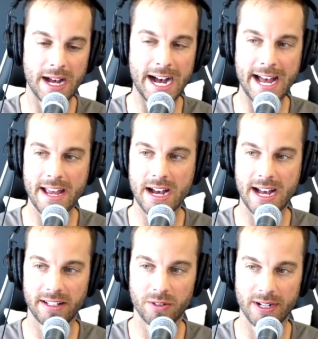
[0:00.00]
I
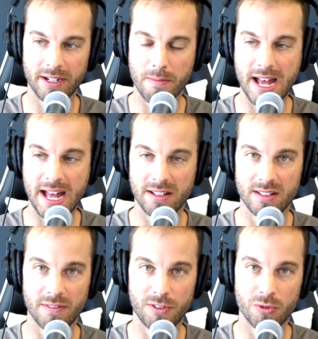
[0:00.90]
highly recommend
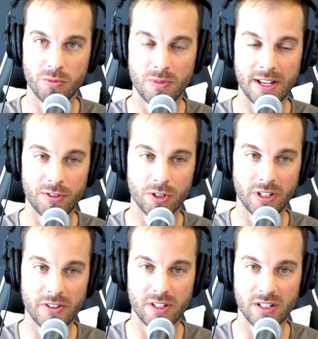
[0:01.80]
if you if you're
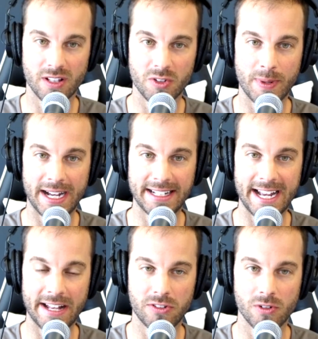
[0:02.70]
listening to this podcast,